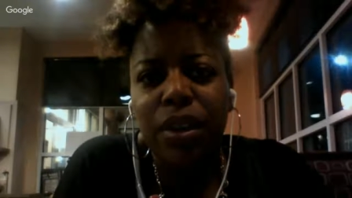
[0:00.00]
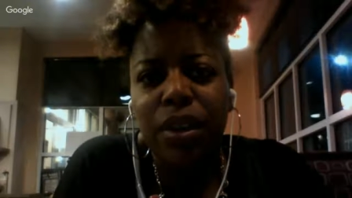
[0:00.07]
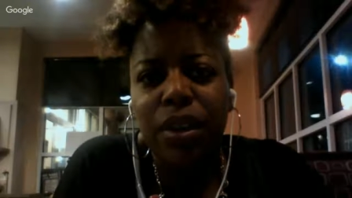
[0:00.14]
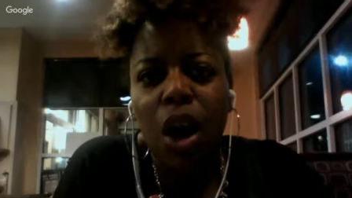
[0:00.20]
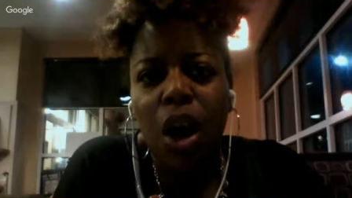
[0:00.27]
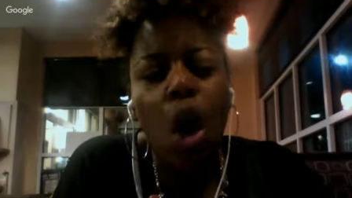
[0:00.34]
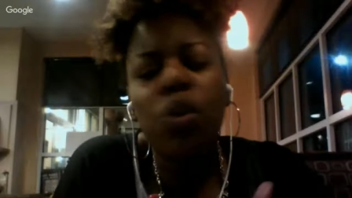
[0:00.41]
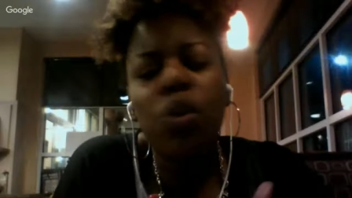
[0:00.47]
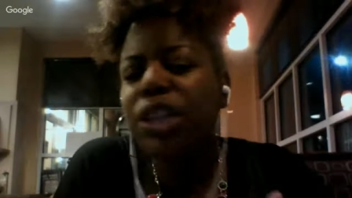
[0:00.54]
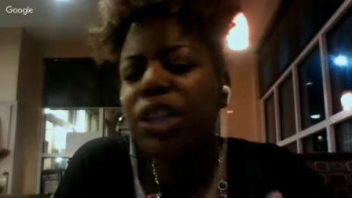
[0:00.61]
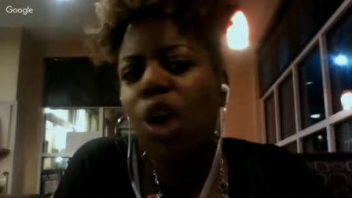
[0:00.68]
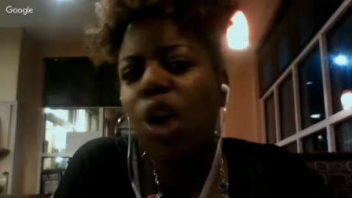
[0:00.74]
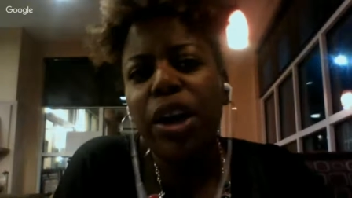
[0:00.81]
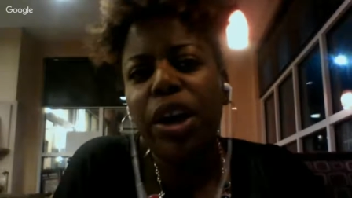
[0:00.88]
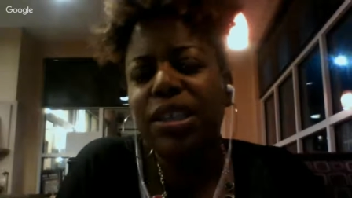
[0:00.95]
only
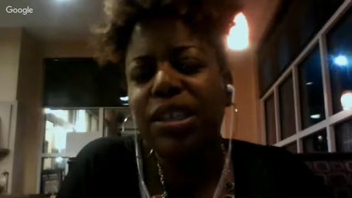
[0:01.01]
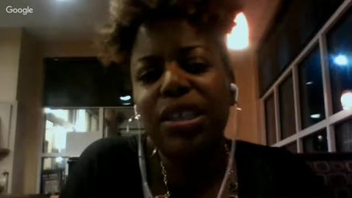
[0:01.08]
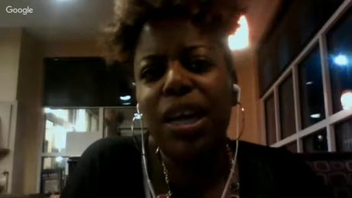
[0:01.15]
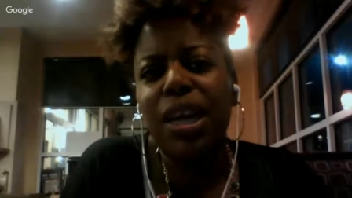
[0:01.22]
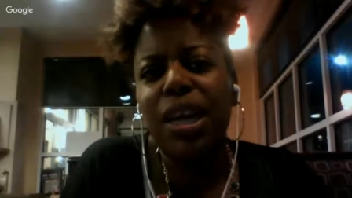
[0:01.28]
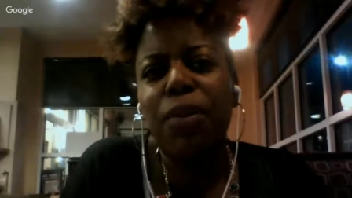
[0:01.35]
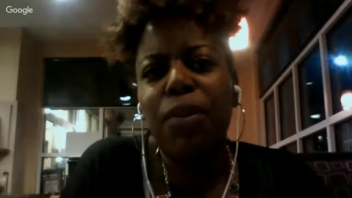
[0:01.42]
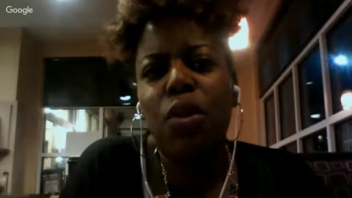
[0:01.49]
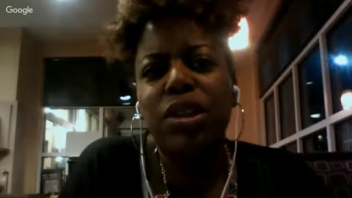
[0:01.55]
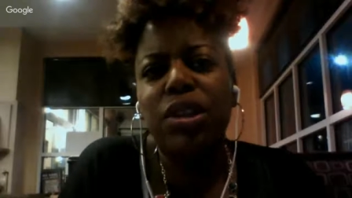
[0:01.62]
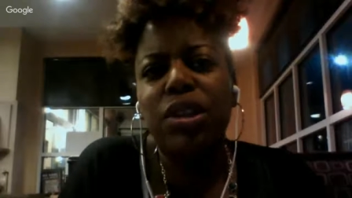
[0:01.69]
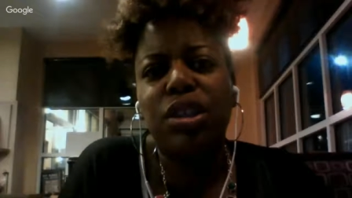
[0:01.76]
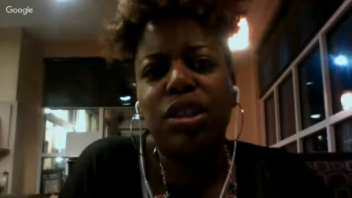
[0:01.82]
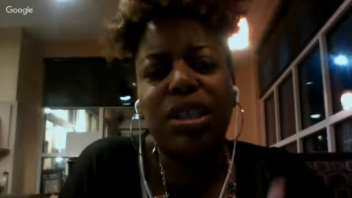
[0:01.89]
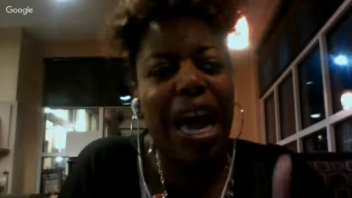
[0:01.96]
talking to them on
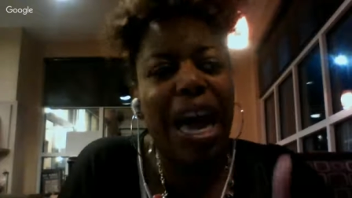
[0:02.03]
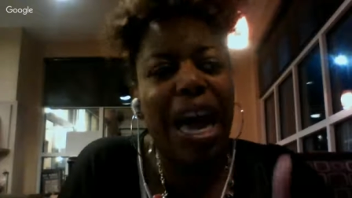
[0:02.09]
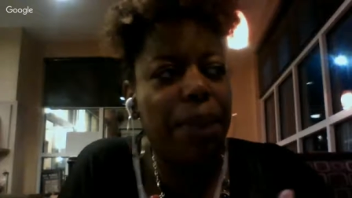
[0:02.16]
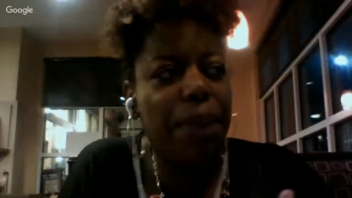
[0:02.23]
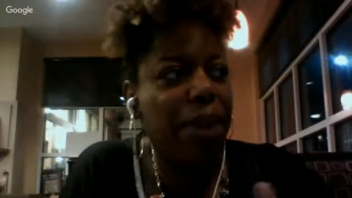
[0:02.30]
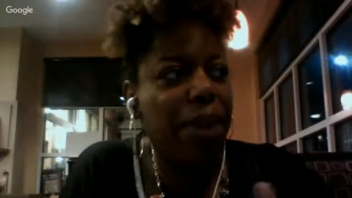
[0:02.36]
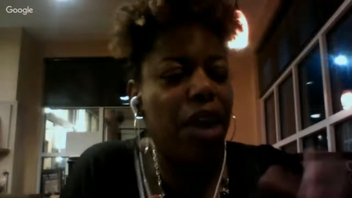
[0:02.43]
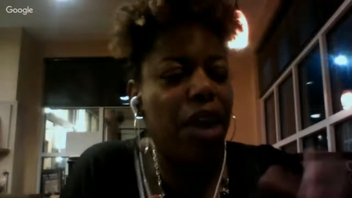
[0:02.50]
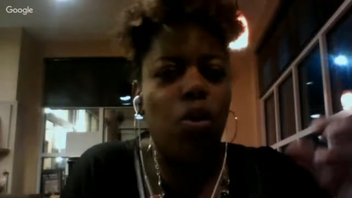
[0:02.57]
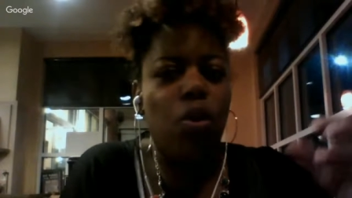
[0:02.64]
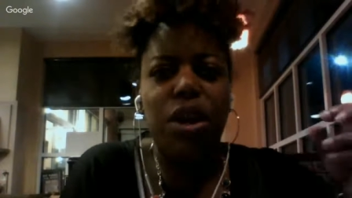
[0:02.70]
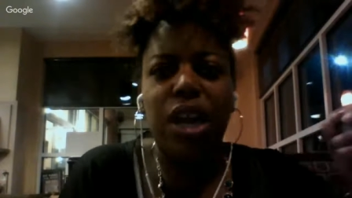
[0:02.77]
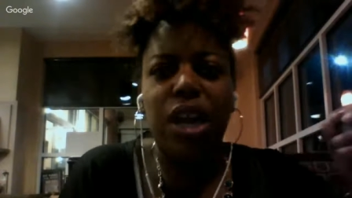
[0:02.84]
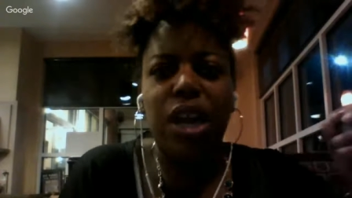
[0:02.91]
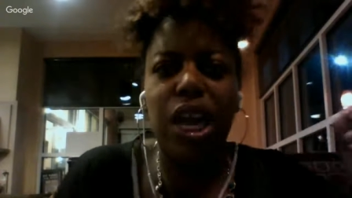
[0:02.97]
Skype and on
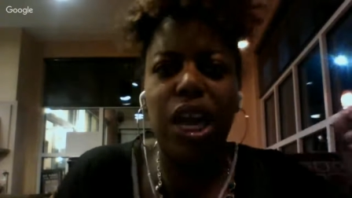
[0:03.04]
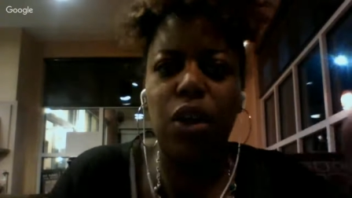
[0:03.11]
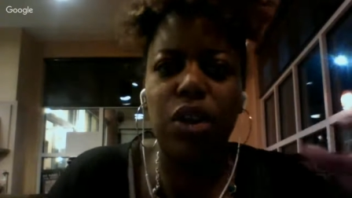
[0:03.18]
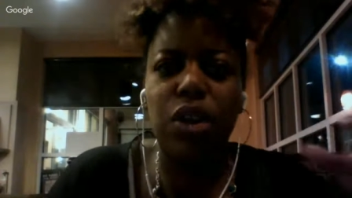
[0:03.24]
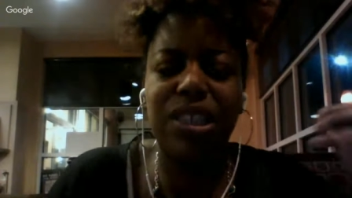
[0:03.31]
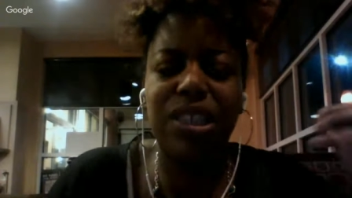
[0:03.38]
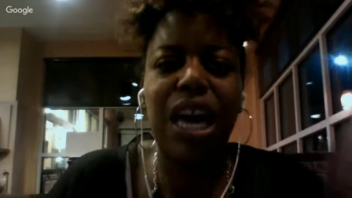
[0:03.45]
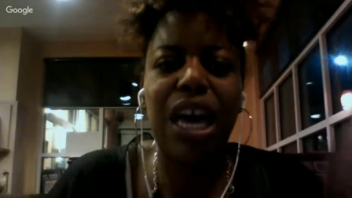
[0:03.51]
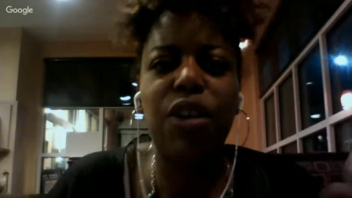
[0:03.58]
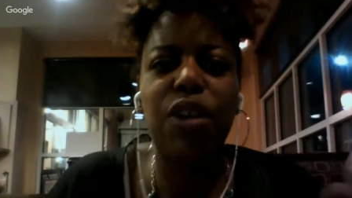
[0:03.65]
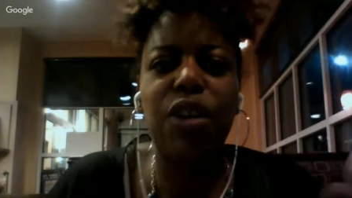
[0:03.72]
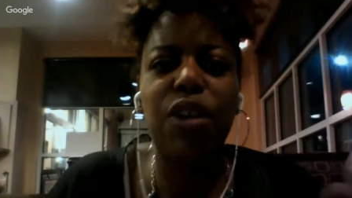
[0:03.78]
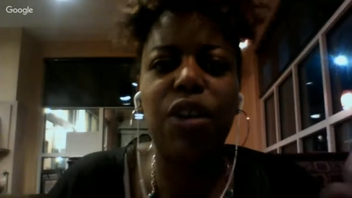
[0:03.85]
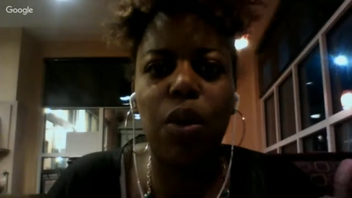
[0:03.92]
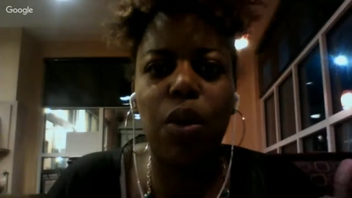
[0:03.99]
the
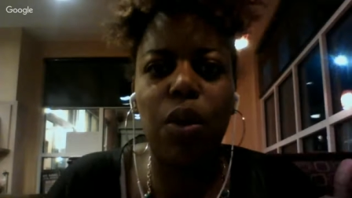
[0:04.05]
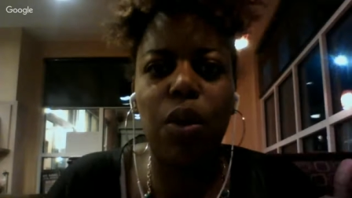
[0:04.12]
telephone.